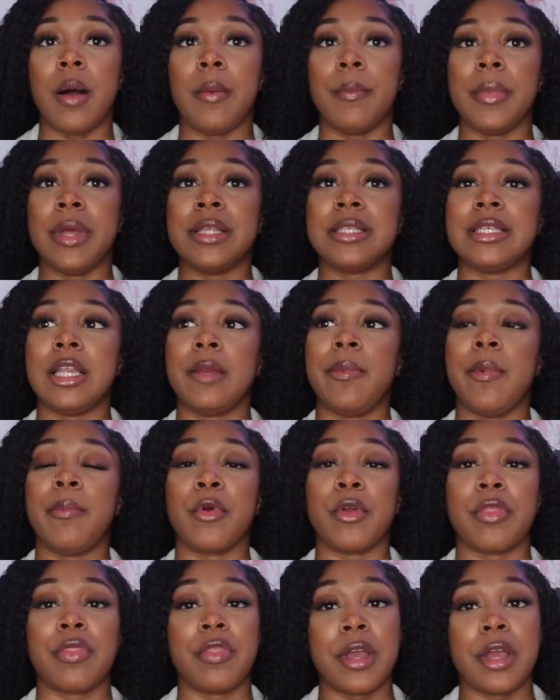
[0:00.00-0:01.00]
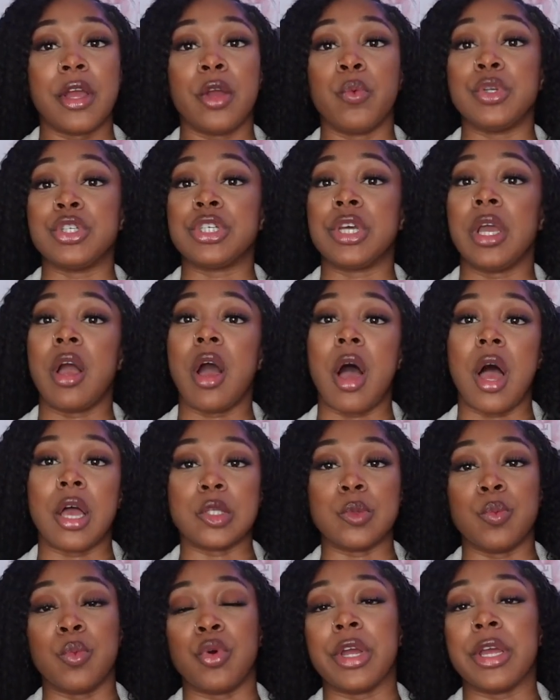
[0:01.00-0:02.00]
it's a little bit more thicker, which can
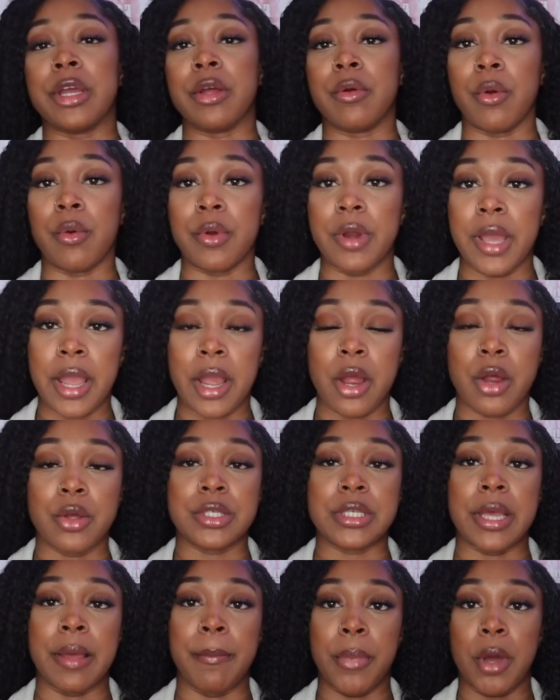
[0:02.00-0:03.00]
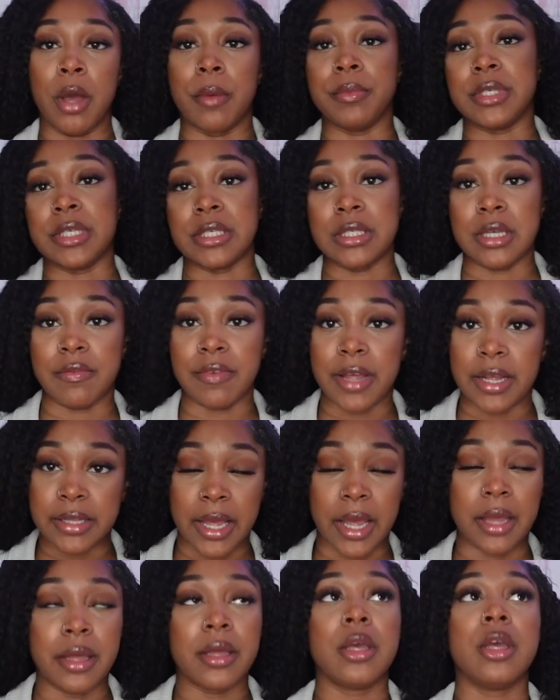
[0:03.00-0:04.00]
cause more ingrown hairs and bumps and stuff like
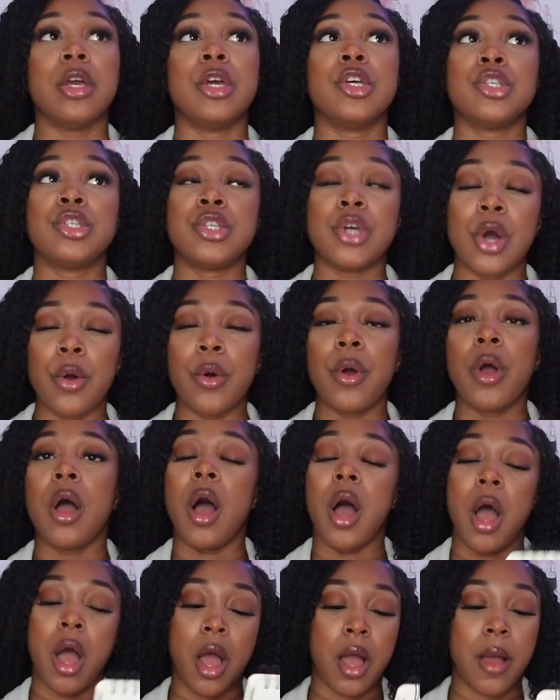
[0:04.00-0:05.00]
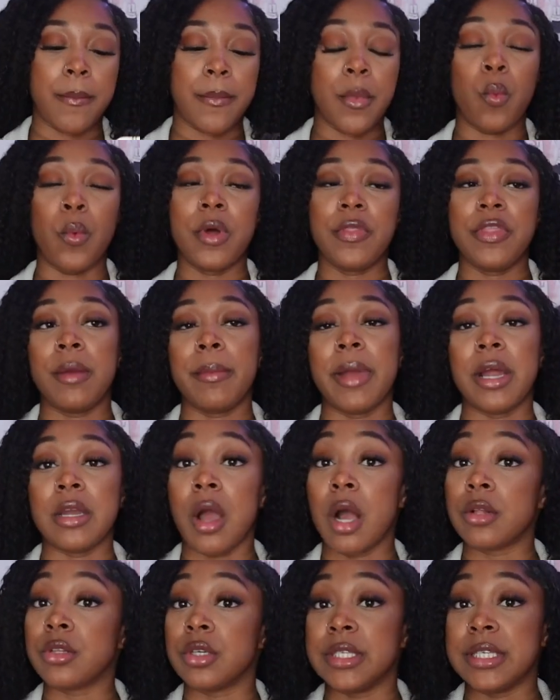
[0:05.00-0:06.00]
that. So one thing my
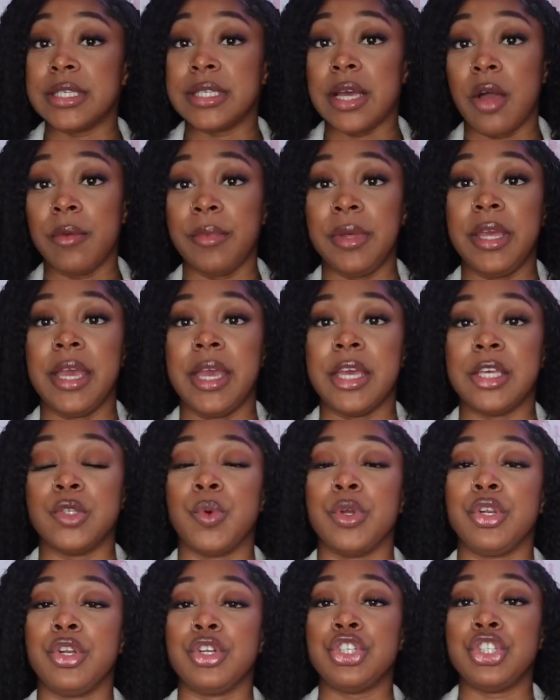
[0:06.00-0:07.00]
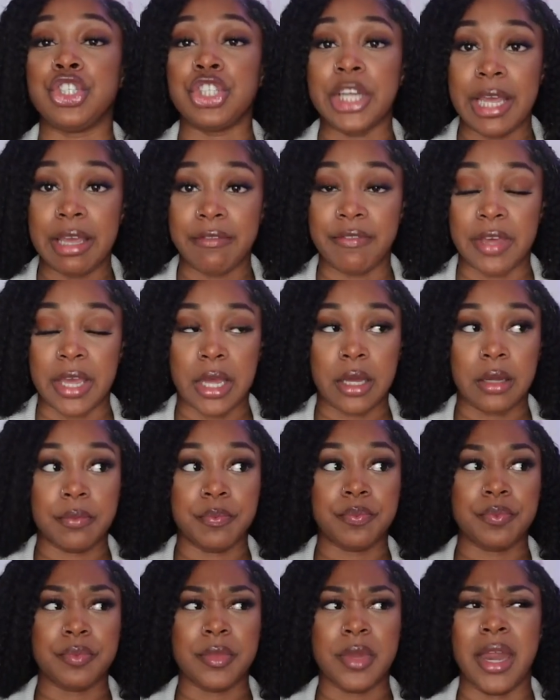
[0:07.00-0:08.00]
doctor did tell me is when you're shaving,
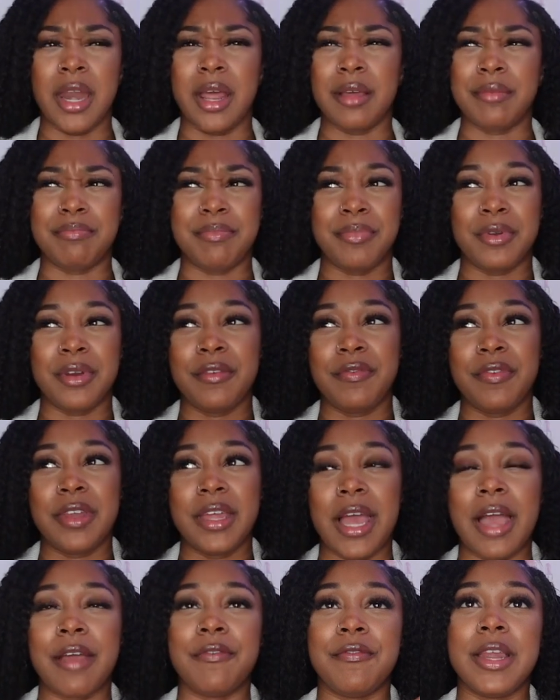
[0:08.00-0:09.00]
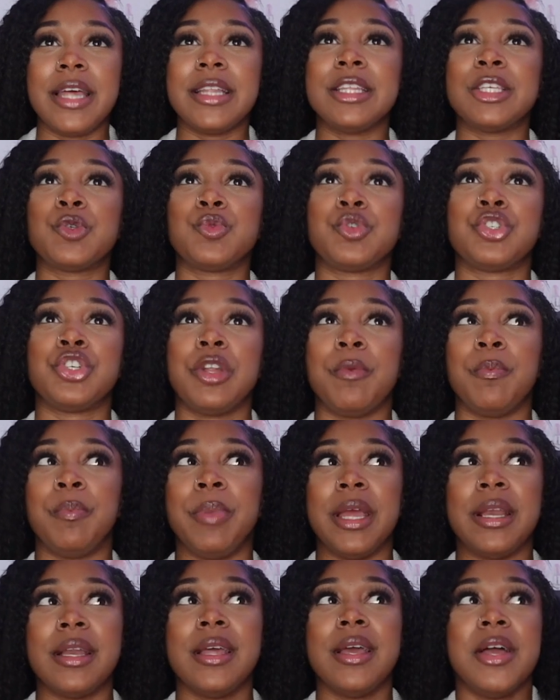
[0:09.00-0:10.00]
and I feel like this should have
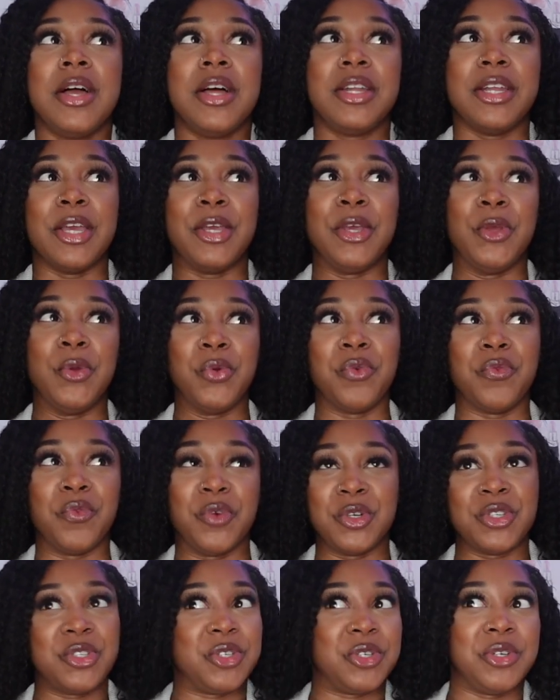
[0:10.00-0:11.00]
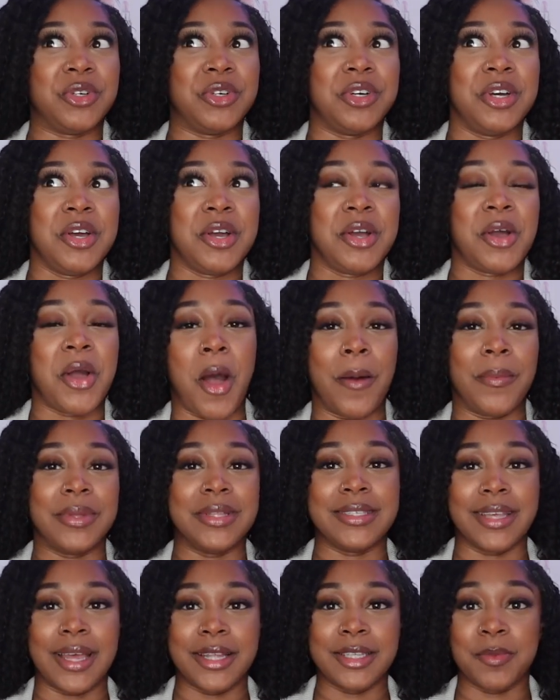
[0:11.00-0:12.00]
been like universal common
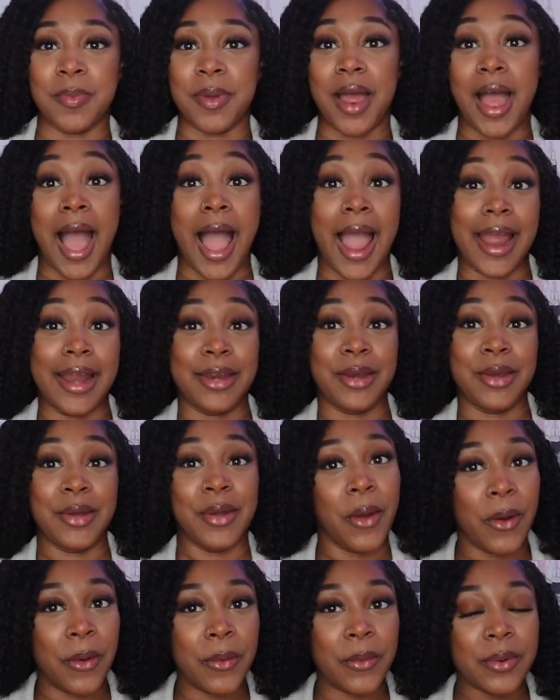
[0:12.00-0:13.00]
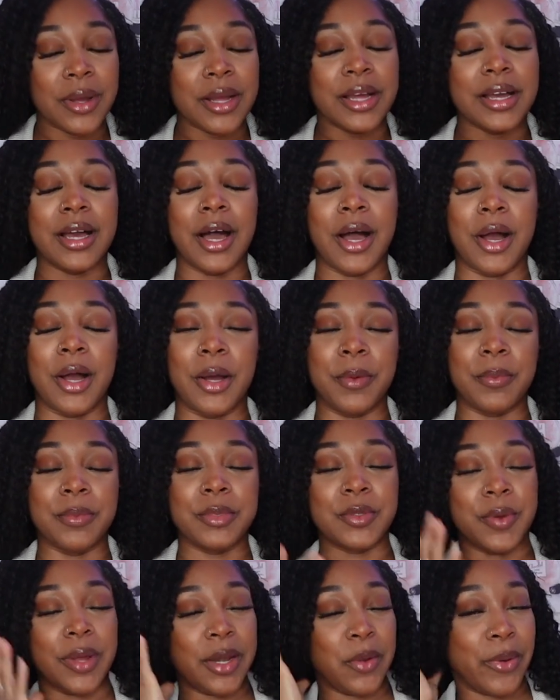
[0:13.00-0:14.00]
sense, but I didn't know.
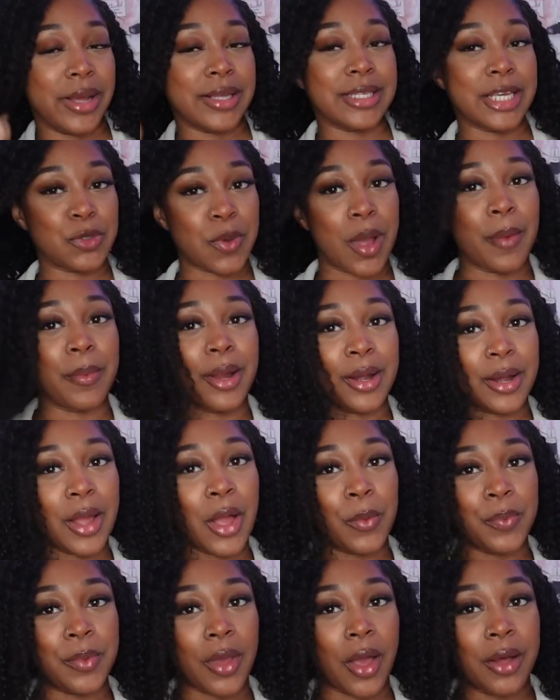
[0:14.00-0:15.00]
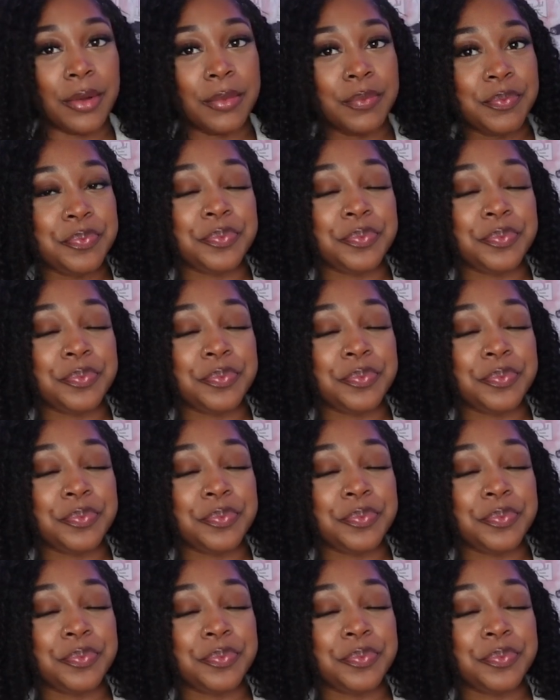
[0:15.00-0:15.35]
So anyways, that's why I'm here to help y'all.